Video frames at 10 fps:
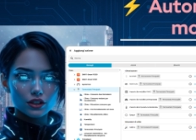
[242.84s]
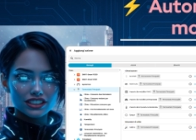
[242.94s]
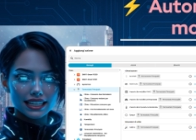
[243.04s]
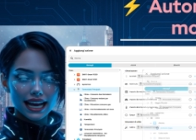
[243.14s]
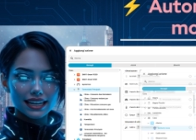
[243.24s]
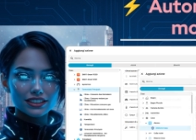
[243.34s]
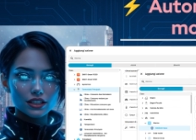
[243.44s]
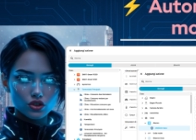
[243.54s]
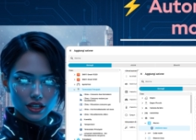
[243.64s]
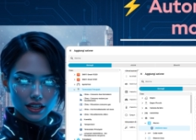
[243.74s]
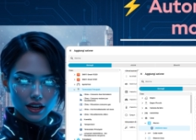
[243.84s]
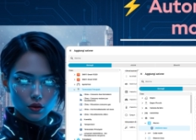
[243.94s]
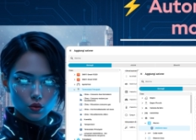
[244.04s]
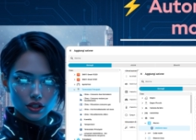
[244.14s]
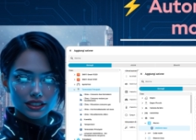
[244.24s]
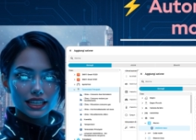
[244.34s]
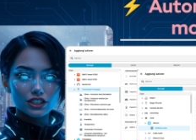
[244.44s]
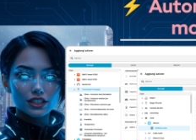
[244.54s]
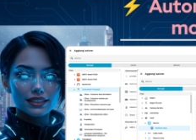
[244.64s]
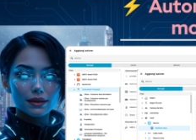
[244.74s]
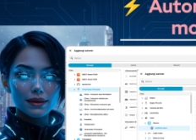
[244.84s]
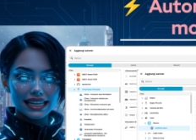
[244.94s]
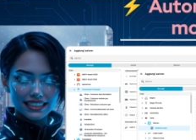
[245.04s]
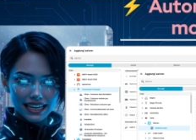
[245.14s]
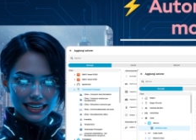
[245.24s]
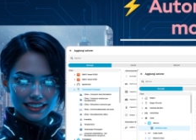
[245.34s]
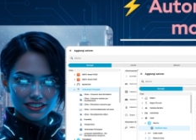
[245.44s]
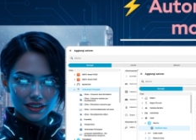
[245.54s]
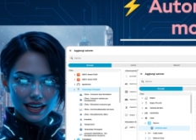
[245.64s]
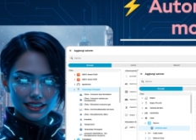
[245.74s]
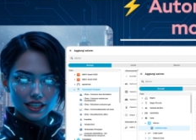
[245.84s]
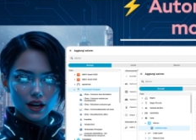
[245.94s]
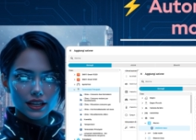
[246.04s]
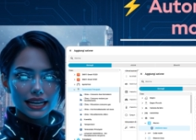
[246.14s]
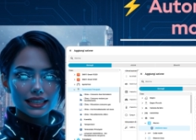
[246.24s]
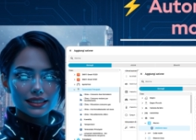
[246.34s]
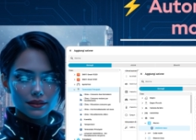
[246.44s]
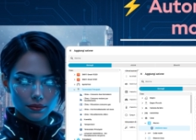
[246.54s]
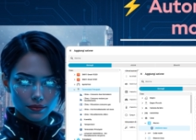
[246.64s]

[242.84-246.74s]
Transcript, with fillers: you select the trigger or condition that makes sense for that target.